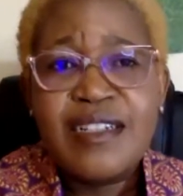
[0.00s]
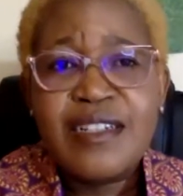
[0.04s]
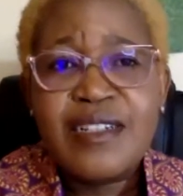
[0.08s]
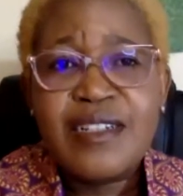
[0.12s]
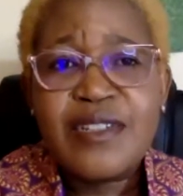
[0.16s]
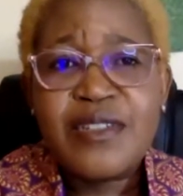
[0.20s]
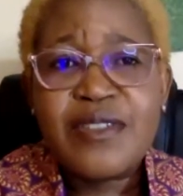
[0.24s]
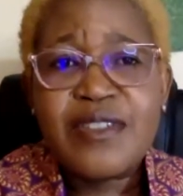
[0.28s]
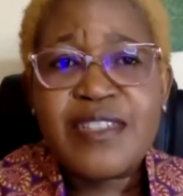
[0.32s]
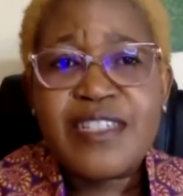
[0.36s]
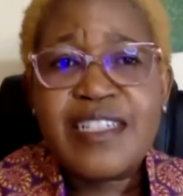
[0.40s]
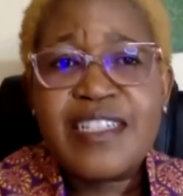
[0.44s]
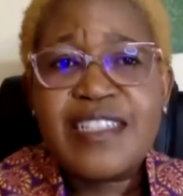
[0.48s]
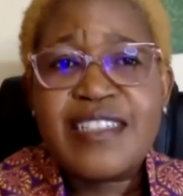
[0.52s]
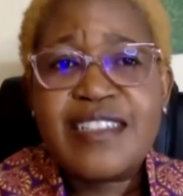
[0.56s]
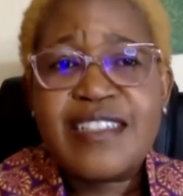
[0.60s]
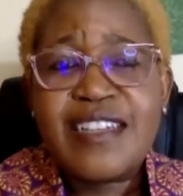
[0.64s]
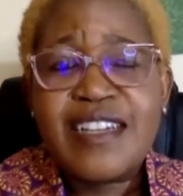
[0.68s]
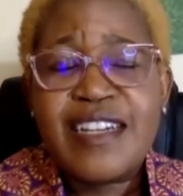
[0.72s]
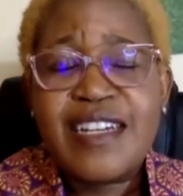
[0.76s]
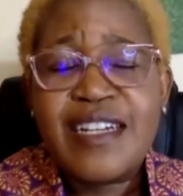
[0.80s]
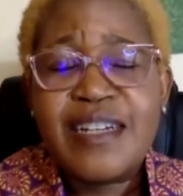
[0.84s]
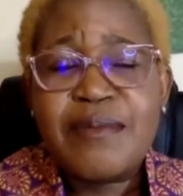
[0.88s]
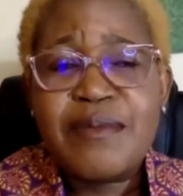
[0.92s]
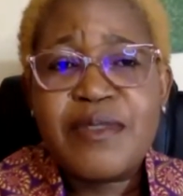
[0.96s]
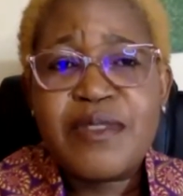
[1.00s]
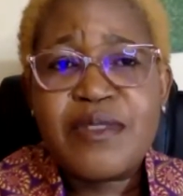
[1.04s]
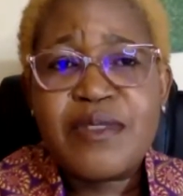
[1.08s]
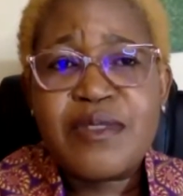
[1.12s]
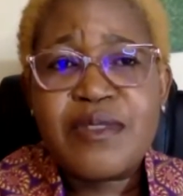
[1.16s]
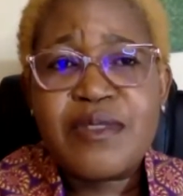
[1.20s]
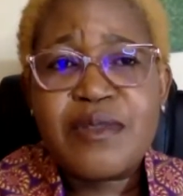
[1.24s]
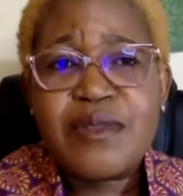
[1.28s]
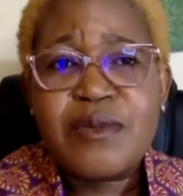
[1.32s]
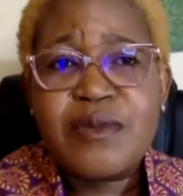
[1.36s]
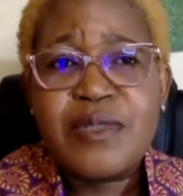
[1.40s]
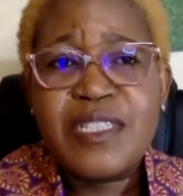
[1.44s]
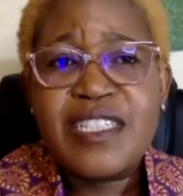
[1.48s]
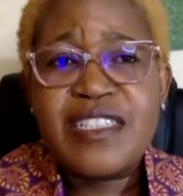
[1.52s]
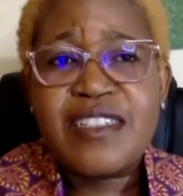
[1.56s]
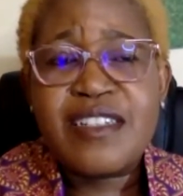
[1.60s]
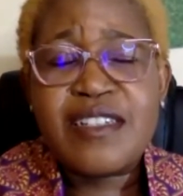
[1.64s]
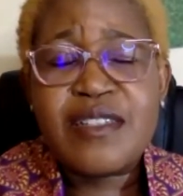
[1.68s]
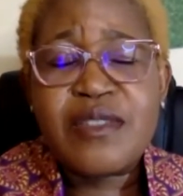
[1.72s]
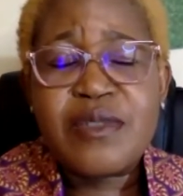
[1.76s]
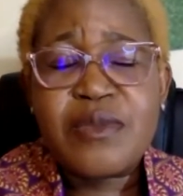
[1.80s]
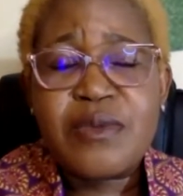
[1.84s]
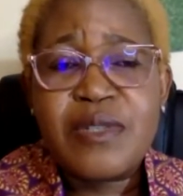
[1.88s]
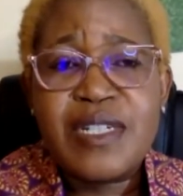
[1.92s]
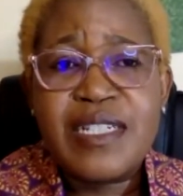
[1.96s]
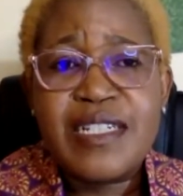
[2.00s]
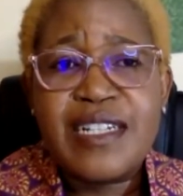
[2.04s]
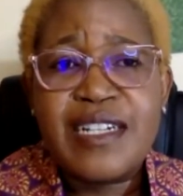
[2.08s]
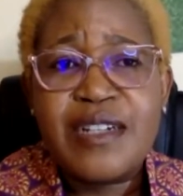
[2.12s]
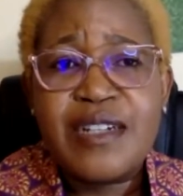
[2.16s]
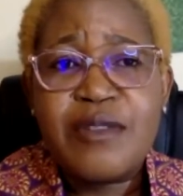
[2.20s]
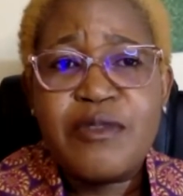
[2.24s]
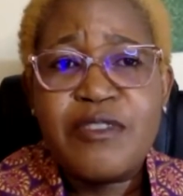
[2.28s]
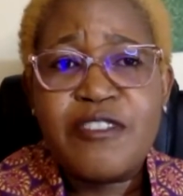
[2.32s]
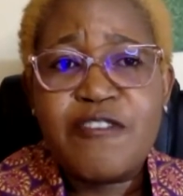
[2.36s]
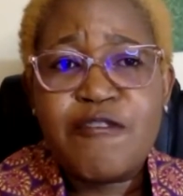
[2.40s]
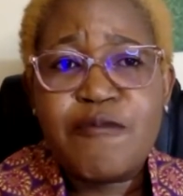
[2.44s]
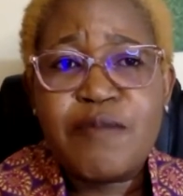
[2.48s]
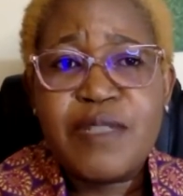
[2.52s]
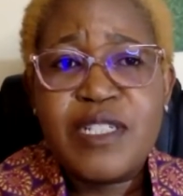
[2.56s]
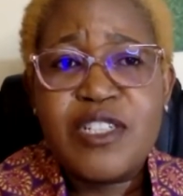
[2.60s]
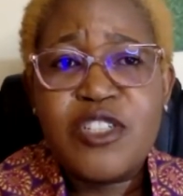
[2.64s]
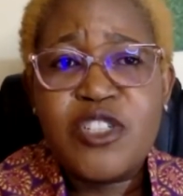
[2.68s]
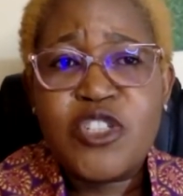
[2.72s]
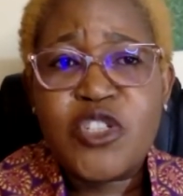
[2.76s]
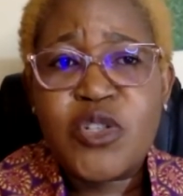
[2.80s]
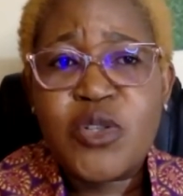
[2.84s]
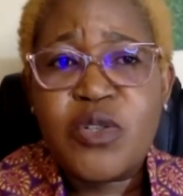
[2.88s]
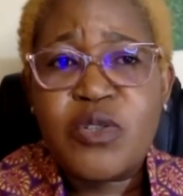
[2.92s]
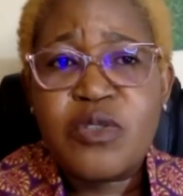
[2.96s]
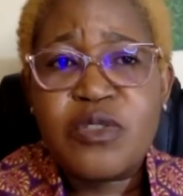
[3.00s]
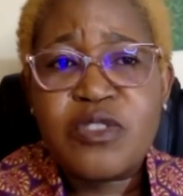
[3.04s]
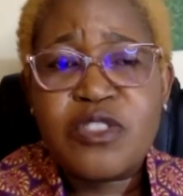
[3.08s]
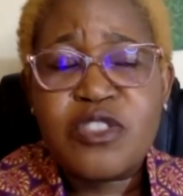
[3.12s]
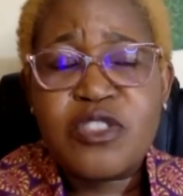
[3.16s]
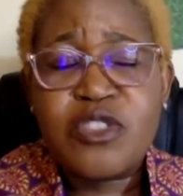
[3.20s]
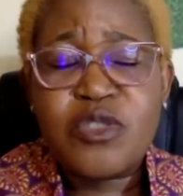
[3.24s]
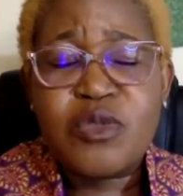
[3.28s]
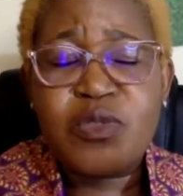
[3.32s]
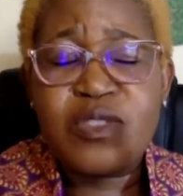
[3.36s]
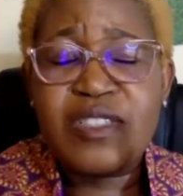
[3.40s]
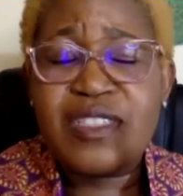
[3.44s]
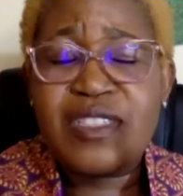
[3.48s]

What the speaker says: because at times we've been taught to